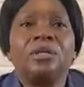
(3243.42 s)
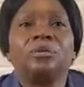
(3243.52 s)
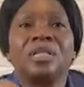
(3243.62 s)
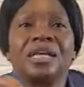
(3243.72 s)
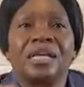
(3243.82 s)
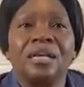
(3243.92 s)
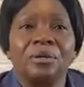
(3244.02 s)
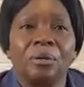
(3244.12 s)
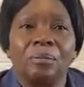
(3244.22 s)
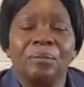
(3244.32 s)
into the
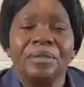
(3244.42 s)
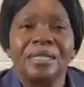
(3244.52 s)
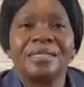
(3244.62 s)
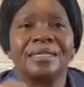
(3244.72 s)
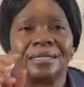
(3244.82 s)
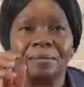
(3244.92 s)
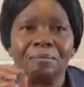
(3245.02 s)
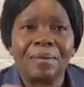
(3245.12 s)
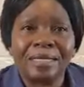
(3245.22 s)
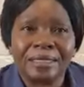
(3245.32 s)
kingdom. This is the
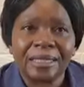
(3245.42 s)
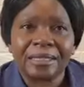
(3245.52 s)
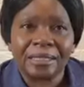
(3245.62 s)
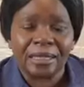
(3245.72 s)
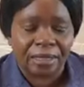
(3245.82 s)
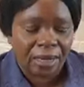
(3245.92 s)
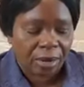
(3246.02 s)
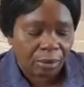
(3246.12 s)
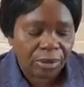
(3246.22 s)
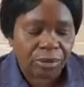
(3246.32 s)
mustard seed
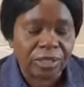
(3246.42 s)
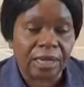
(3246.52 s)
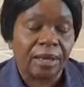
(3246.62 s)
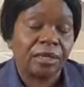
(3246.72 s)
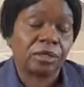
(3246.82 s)
which we say.